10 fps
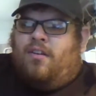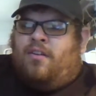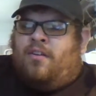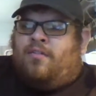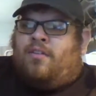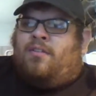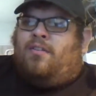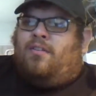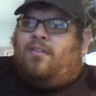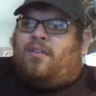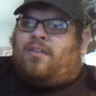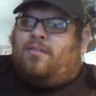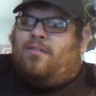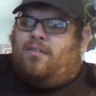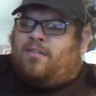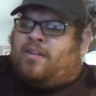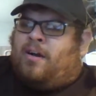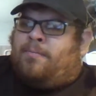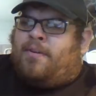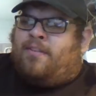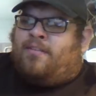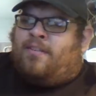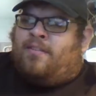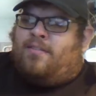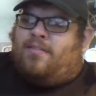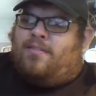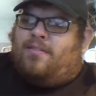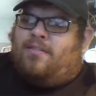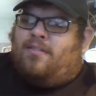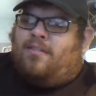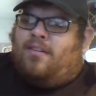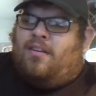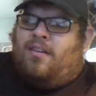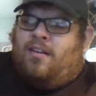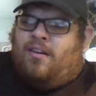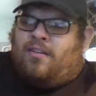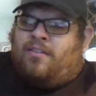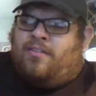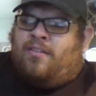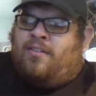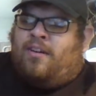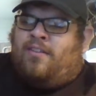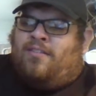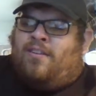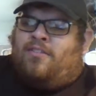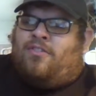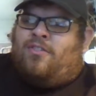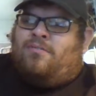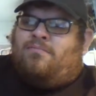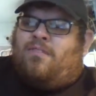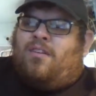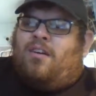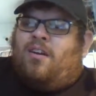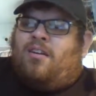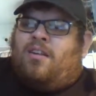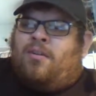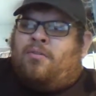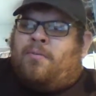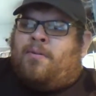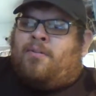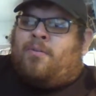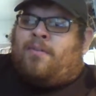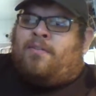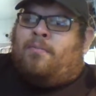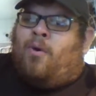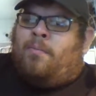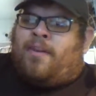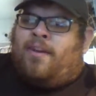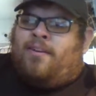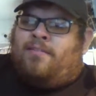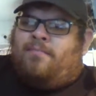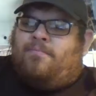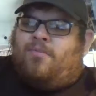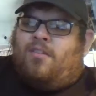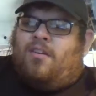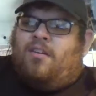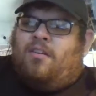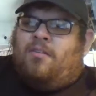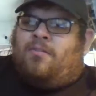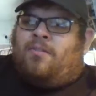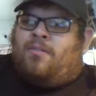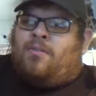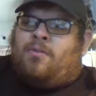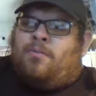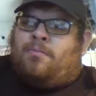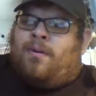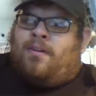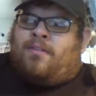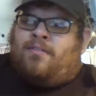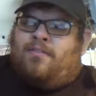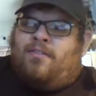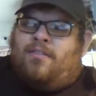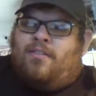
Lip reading: And even like companies that are considered non-essential, they would be able to work from home again using the Google products.